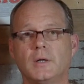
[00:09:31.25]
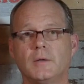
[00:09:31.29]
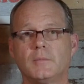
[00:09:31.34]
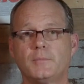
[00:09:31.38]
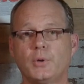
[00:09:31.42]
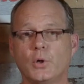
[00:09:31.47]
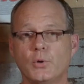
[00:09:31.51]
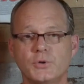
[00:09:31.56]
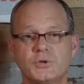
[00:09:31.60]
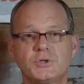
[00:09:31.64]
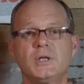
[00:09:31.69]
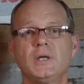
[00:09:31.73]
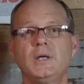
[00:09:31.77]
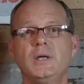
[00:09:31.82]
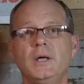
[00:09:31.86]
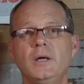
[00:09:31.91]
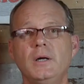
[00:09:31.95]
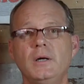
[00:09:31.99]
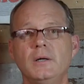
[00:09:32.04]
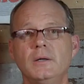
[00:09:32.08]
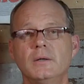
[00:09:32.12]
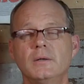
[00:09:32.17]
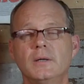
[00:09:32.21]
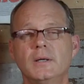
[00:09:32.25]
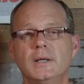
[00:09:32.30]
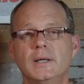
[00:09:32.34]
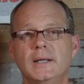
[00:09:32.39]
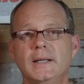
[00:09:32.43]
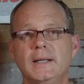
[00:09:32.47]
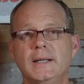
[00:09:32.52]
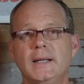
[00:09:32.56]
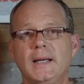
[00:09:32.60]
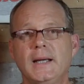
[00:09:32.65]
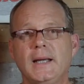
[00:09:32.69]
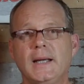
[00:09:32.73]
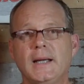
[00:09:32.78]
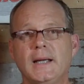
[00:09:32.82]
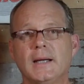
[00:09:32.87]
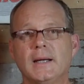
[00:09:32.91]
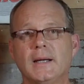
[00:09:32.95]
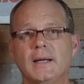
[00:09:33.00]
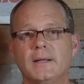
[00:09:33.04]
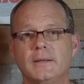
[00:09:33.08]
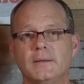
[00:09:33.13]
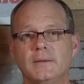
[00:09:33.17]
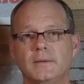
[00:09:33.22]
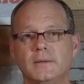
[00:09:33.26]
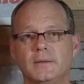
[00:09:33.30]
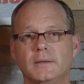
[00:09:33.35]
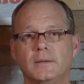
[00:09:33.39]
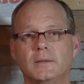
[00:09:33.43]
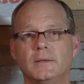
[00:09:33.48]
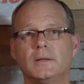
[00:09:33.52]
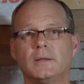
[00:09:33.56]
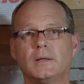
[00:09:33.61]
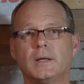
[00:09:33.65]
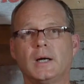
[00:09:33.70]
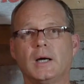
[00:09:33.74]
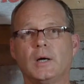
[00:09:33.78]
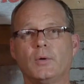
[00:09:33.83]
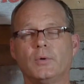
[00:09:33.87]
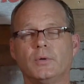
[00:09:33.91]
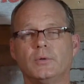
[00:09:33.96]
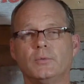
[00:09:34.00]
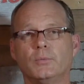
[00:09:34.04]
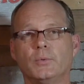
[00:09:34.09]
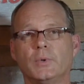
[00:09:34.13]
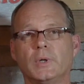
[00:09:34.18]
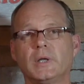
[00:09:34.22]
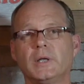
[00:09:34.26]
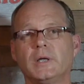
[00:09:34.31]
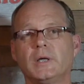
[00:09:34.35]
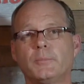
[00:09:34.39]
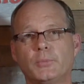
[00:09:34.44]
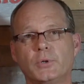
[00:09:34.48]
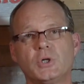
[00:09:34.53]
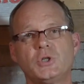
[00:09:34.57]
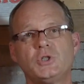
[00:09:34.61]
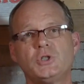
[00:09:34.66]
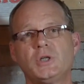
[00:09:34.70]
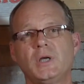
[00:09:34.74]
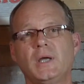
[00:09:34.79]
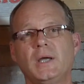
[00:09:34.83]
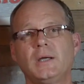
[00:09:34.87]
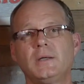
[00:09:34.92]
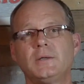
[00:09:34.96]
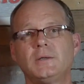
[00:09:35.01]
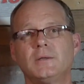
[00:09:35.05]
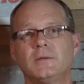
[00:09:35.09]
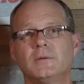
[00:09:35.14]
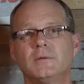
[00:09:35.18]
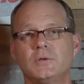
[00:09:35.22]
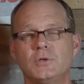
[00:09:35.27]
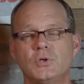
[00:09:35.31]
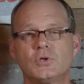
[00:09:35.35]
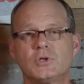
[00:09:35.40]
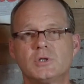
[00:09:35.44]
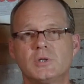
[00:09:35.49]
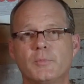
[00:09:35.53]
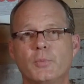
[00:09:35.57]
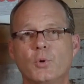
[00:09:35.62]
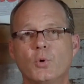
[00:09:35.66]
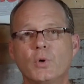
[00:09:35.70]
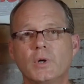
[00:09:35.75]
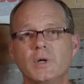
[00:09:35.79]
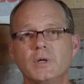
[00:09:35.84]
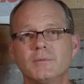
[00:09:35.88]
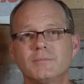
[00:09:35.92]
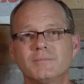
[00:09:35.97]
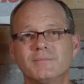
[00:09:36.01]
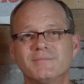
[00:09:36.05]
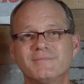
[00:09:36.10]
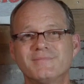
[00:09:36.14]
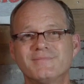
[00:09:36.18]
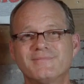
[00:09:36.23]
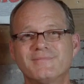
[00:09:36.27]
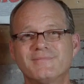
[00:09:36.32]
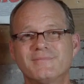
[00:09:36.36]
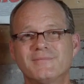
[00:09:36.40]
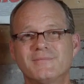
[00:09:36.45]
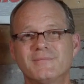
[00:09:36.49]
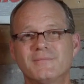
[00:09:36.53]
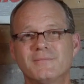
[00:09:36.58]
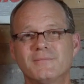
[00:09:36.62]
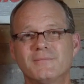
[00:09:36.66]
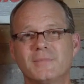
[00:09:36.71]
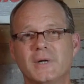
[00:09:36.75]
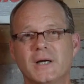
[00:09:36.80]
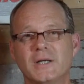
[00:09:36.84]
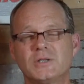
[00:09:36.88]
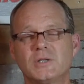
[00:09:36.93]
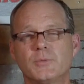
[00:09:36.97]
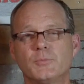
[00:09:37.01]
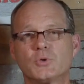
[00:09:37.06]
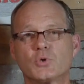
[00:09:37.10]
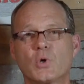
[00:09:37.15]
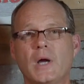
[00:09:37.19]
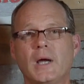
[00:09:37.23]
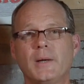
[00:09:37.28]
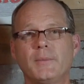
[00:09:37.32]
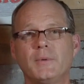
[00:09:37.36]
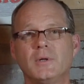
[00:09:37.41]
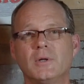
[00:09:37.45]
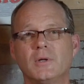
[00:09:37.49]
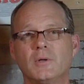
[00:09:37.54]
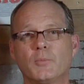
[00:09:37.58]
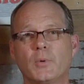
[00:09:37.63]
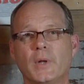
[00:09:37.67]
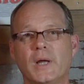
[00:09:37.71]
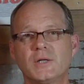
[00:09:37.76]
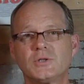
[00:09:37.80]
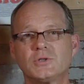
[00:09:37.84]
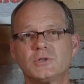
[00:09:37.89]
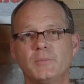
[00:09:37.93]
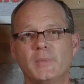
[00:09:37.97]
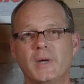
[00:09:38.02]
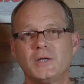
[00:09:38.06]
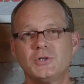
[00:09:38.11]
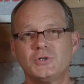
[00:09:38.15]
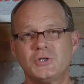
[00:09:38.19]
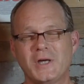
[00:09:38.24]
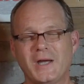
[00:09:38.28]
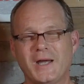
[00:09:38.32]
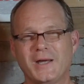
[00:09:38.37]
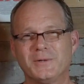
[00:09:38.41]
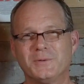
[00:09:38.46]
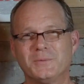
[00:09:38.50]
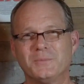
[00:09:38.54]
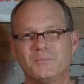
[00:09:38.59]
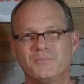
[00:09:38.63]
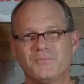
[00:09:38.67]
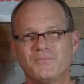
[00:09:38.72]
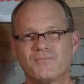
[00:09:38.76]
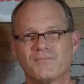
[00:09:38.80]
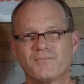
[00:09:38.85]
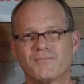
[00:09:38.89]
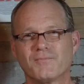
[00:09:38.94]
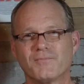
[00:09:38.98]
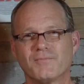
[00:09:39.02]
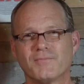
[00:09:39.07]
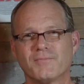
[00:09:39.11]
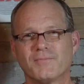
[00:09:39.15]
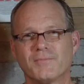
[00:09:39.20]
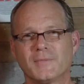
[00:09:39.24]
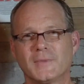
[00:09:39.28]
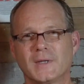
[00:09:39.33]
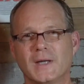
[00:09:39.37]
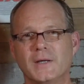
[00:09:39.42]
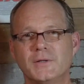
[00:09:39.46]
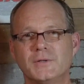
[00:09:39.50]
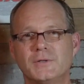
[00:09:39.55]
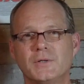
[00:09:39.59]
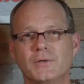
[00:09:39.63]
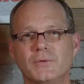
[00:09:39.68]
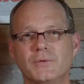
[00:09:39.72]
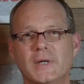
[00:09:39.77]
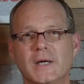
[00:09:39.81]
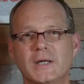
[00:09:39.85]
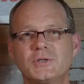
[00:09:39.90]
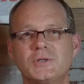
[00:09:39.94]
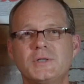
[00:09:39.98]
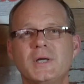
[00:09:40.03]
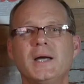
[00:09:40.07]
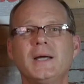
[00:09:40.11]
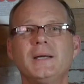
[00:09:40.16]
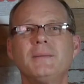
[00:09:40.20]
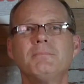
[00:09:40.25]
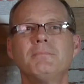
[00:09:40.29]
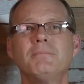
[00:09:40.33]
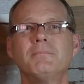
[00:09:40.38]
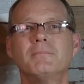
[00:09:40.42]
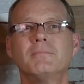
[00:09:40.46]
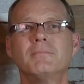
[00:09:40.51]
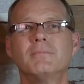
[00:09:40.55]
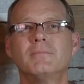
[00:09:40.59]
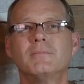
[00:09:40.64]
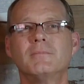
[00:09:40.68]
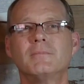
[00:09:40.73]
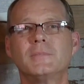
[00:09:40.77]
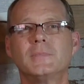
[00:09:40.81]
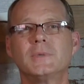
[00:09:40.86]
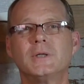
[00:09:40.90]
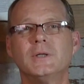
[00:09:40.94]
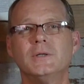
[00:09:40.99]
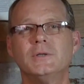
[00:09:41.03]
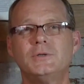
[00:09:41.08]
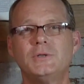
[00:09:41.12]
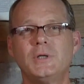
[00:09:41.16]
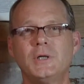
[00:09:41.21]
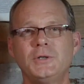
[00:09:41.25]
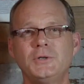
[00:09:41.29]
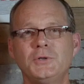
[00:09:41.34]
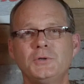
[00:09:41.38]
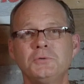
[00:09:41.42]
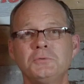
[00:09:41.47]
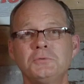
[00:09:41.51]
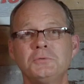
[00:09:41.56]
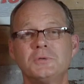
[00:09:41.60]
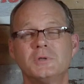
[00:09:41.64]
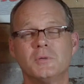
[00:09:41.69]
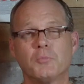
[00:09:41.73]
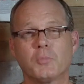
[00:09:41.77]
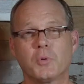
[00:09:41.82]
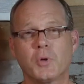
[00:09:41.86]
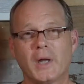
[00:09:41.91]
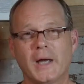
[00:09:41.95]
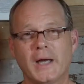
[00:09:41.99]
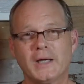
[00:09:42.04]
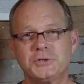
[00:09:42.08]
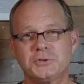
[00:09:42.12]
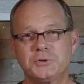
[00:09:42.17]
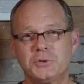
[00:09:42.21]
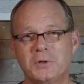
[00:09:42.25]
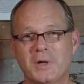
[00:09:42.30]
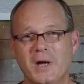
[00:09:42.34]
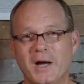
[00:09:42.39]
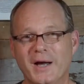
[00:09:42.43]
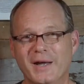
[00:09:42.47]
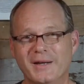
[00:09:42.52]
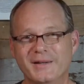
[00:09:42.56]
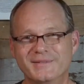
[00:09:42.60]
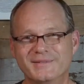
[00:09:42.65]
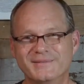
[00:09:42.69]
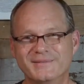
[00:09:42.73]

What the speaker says: posting here, and I would really appreciate your support by subscribing to the Plaster Man channel. Until next time, continue to plaster on.